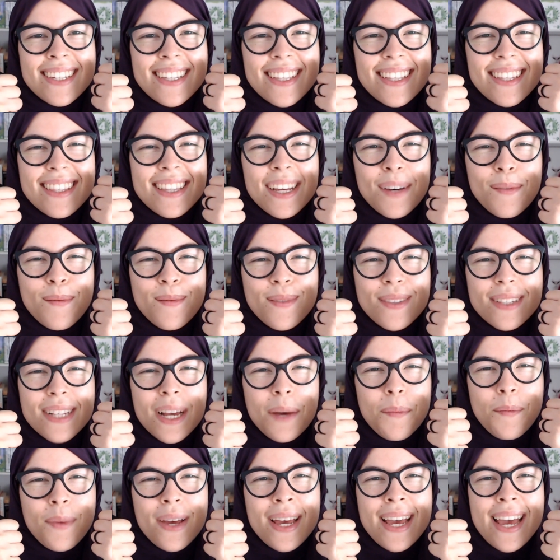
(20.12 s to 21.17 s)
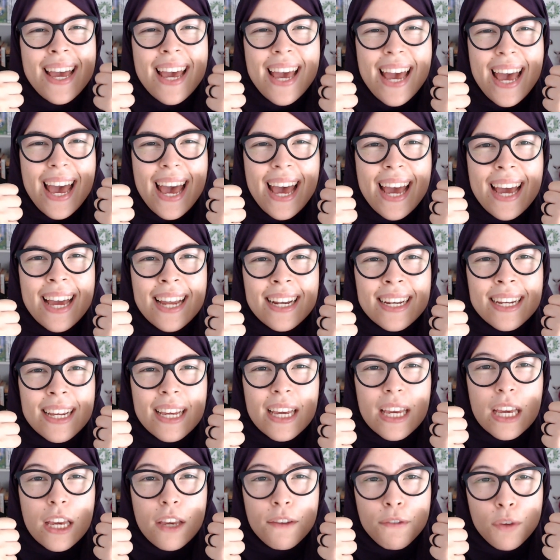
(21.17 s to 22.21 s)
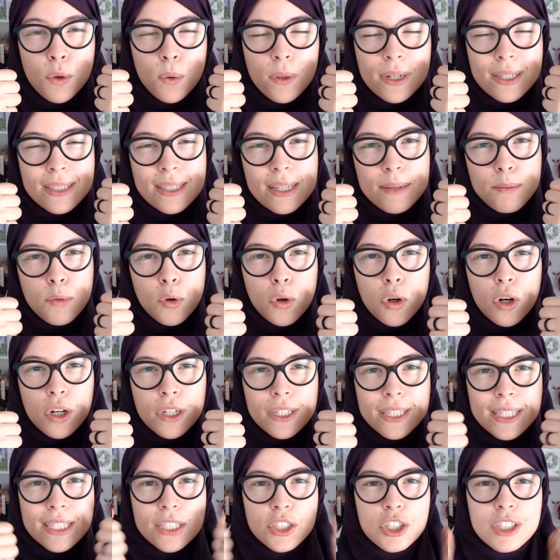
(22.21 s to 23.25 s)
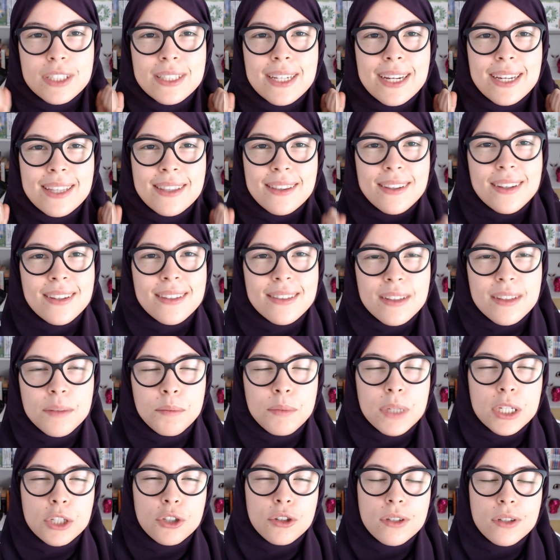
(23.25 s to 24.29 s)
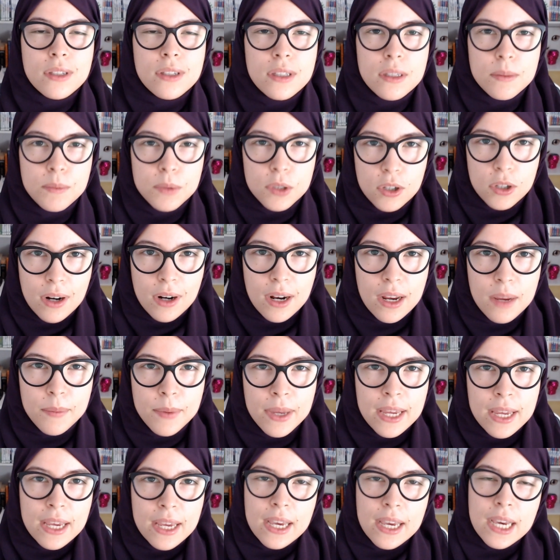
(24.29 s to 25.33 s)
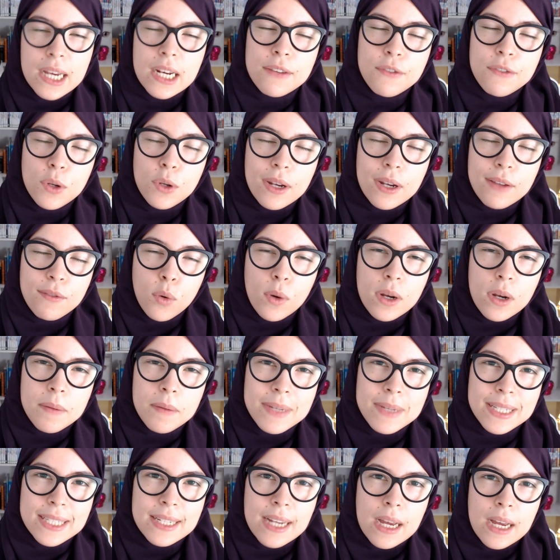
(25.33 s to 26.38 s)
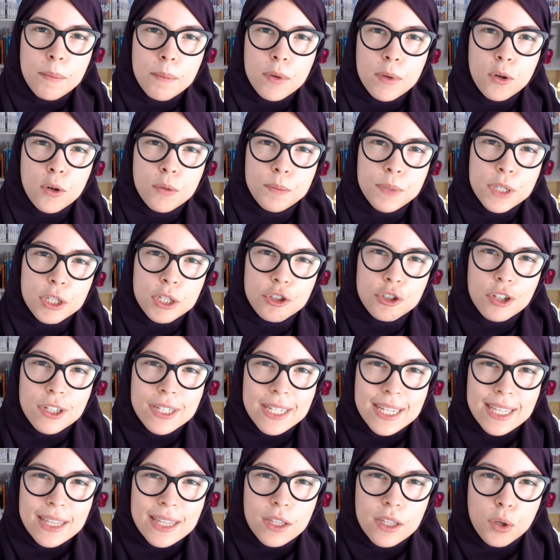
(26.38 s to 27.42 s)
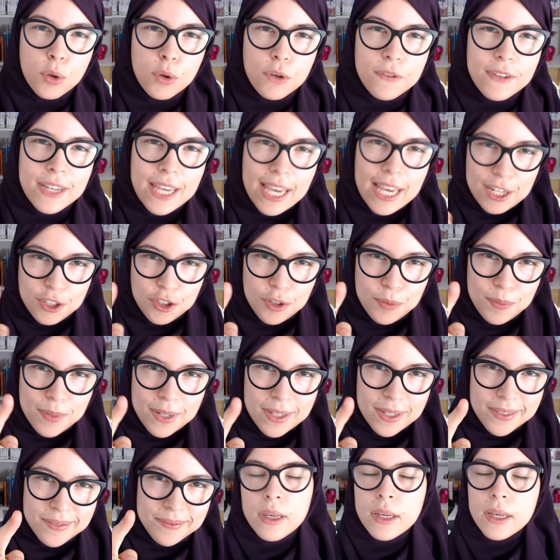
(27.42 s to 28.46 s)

thumbs up, and if you want to see more content just like this, then be sure to subscribe, and if you never want to miss an upload, be sure to hit the notification bell.